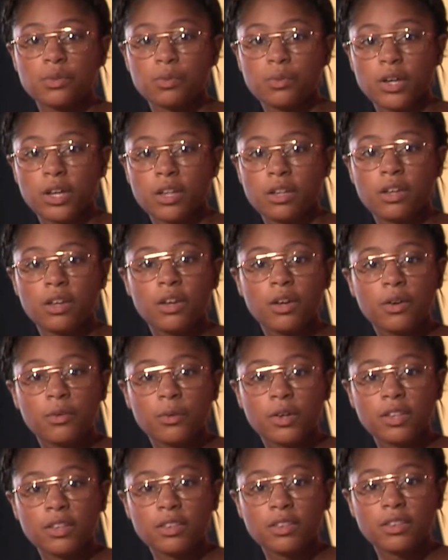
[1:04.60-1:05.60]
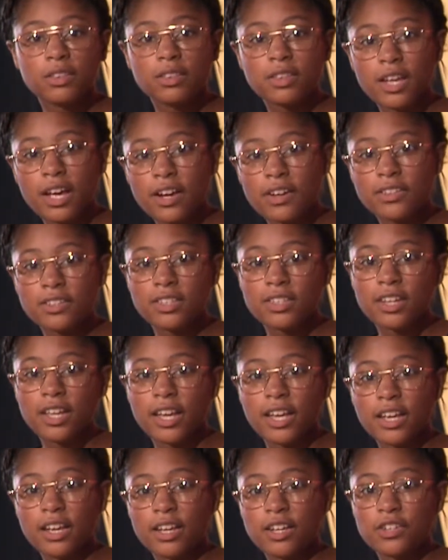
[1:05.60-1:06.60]
what
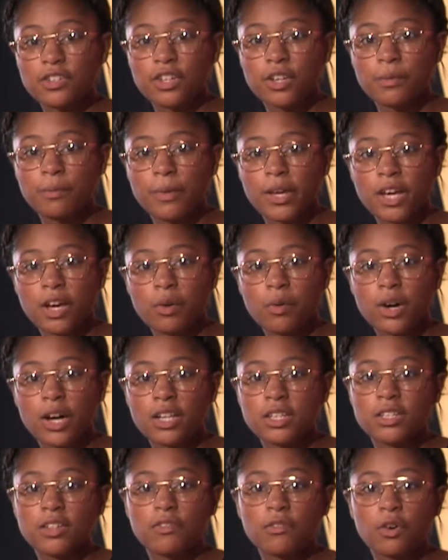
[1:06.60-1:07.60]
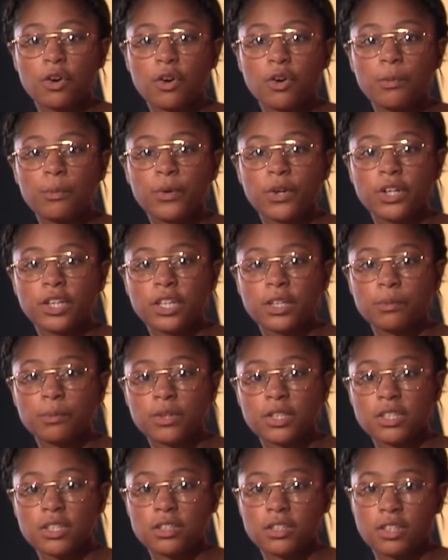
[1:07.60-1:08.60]
1,800 megawatts of coal burning
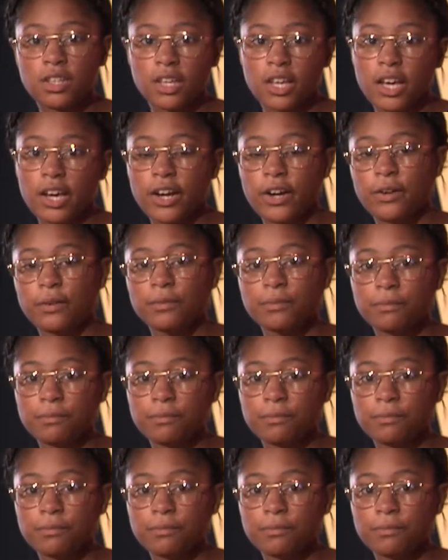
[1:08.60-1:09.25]
puts into the air.